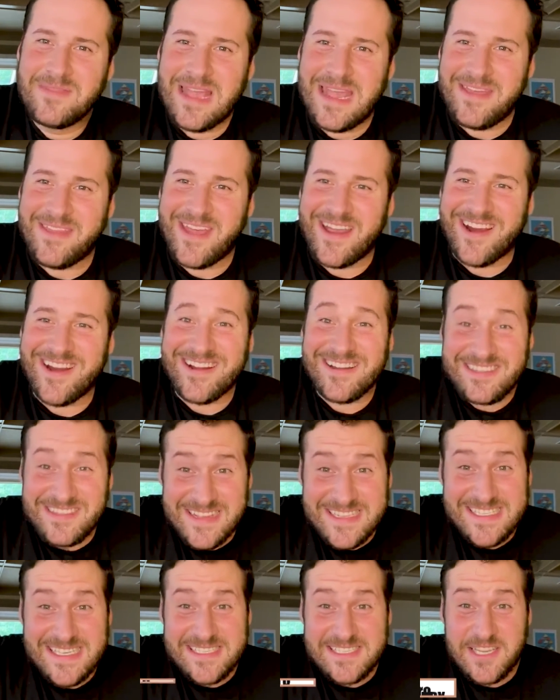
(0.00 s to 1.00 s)
Hey there,
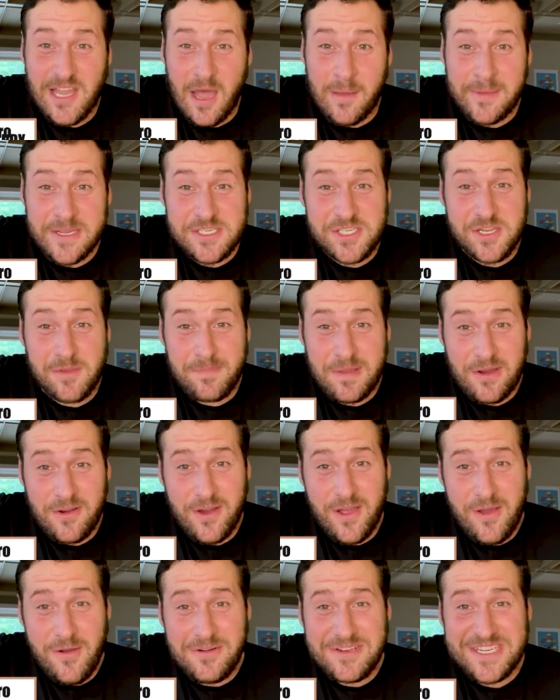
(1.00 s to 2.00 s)
this is Thomas
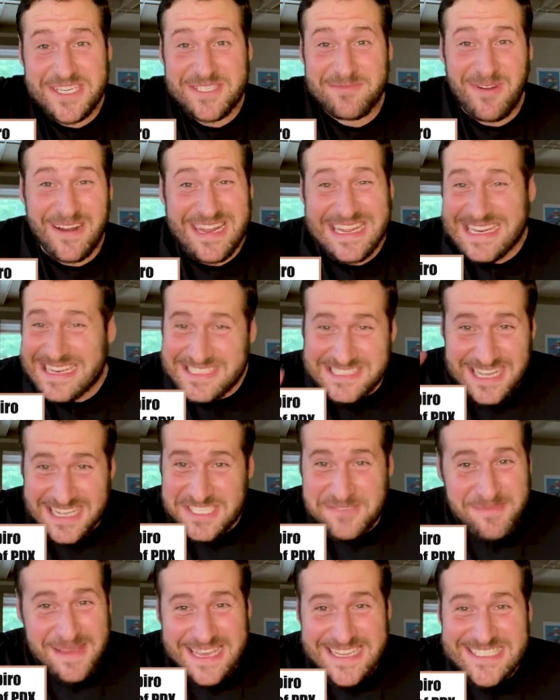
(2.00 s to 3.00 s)
Shapiro. Just wanted to
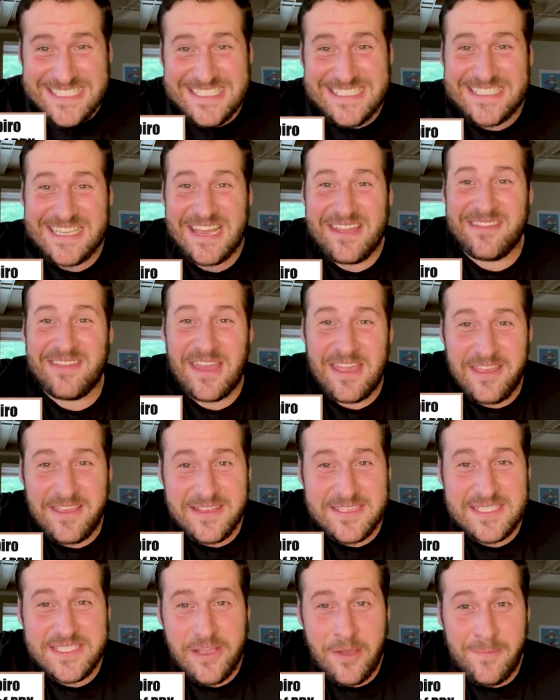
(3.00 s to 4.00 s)
touch base and say thank
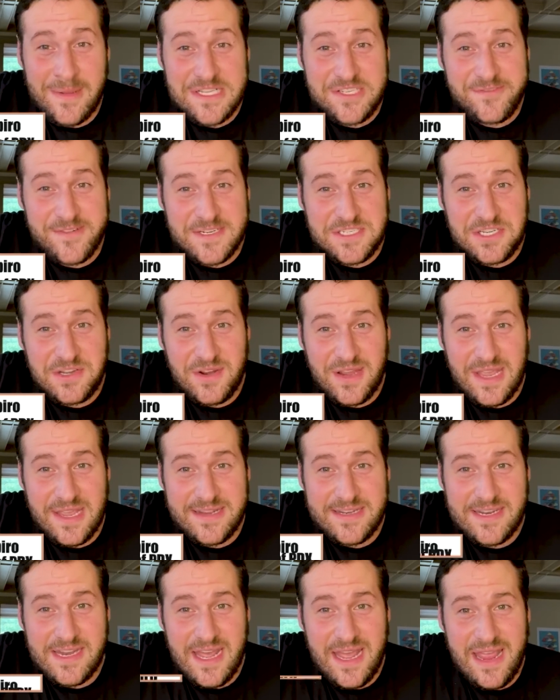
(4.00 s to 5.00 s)
you so much for tuning
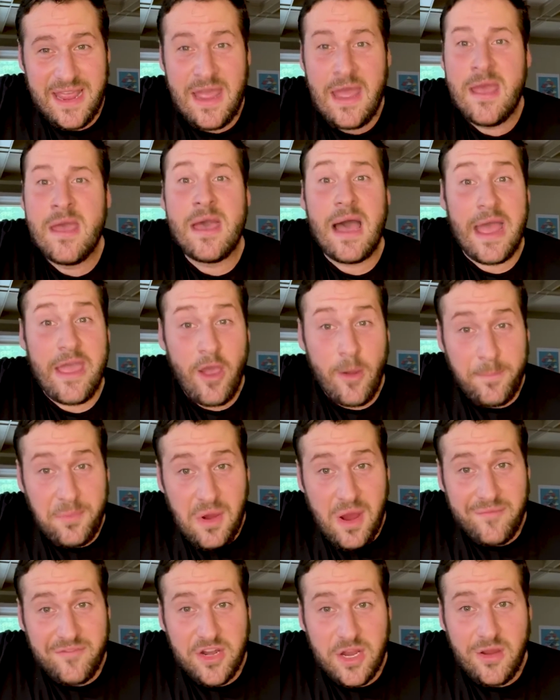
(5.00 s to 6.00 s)
in today. I hope
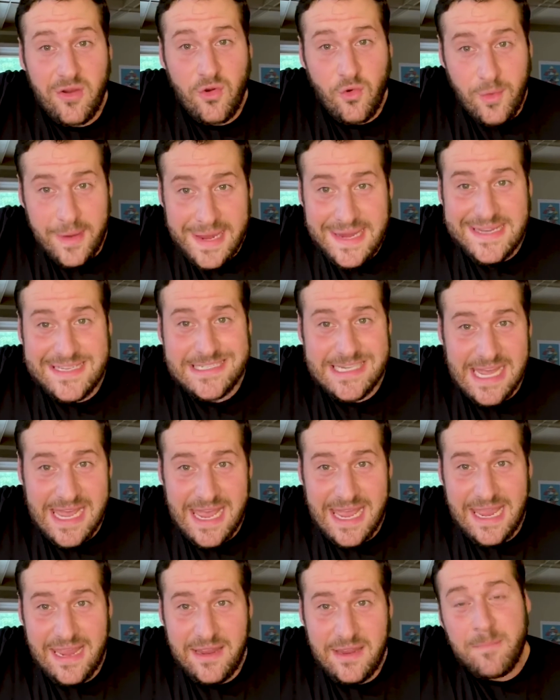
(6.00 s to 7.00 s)
you're having a great
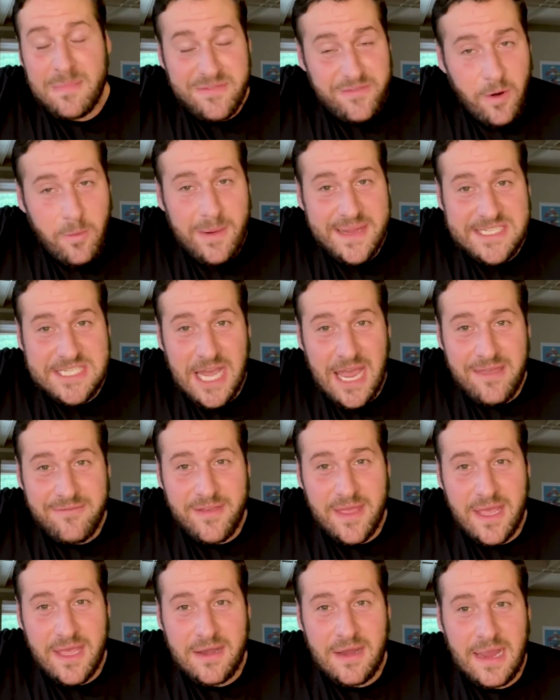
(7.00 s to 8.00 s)
day. Before we
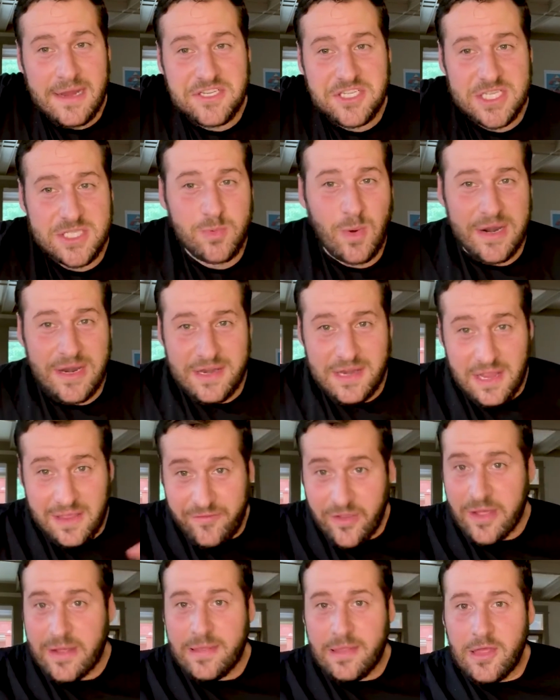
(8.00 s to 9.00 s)
dive in, I just wanted to
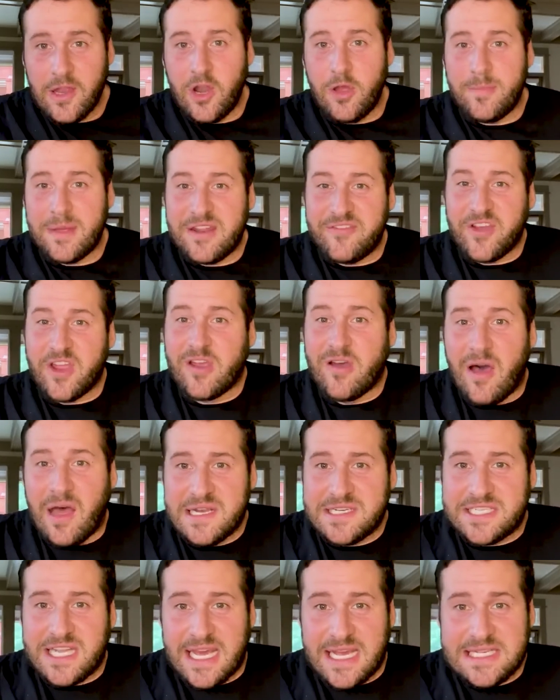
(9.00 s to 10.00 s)
give you a little bit of a
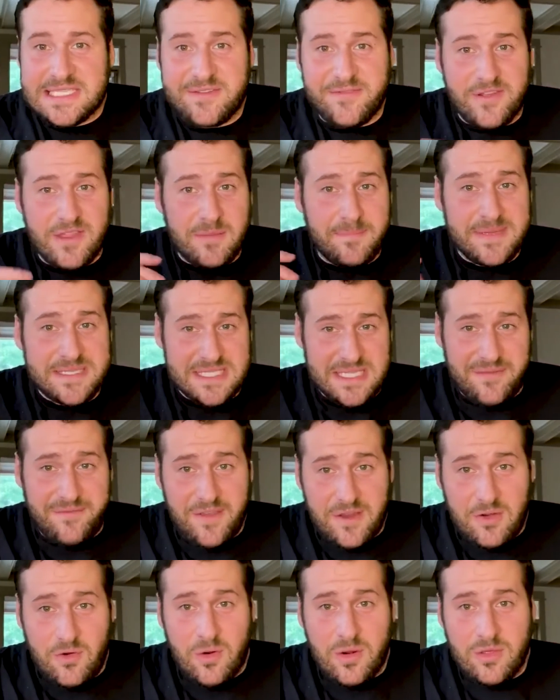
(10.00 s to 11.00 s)
context for the
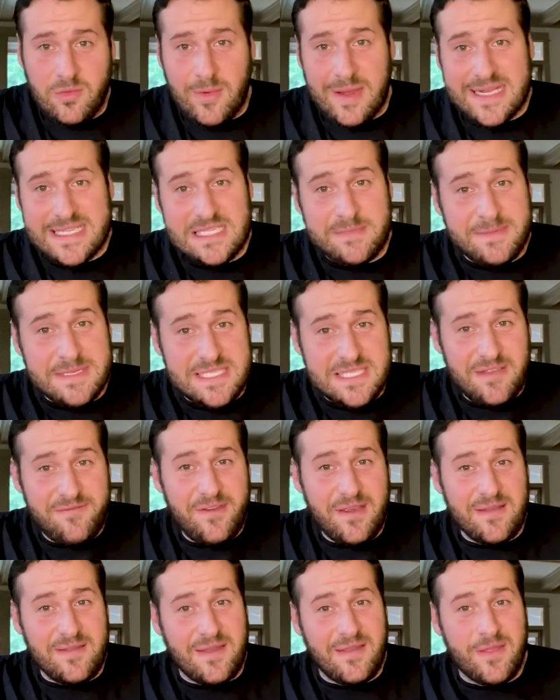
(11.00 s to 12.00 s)
Pacific Northwest,
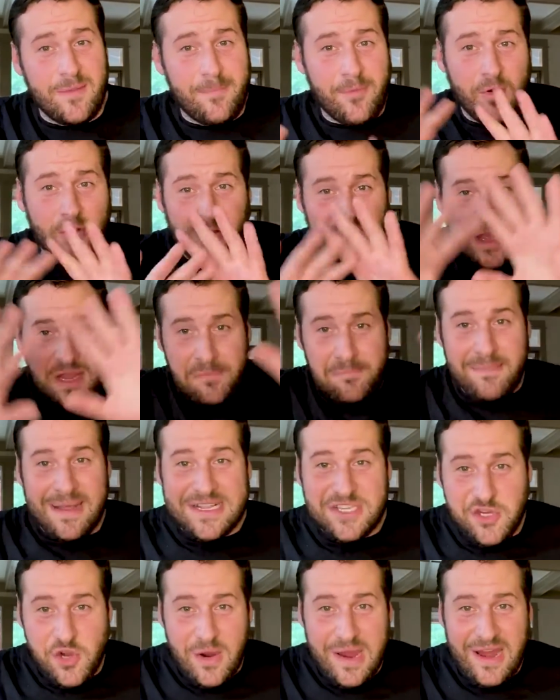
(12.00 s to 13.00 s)
specifically the Portland
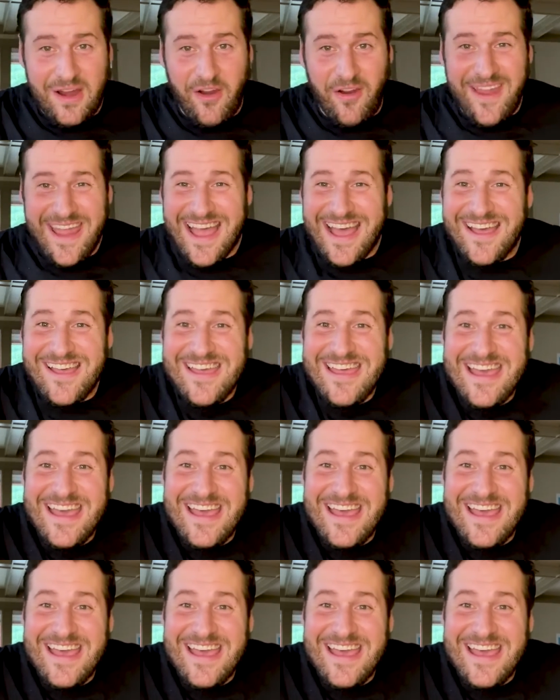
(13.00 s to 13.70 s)
metro area,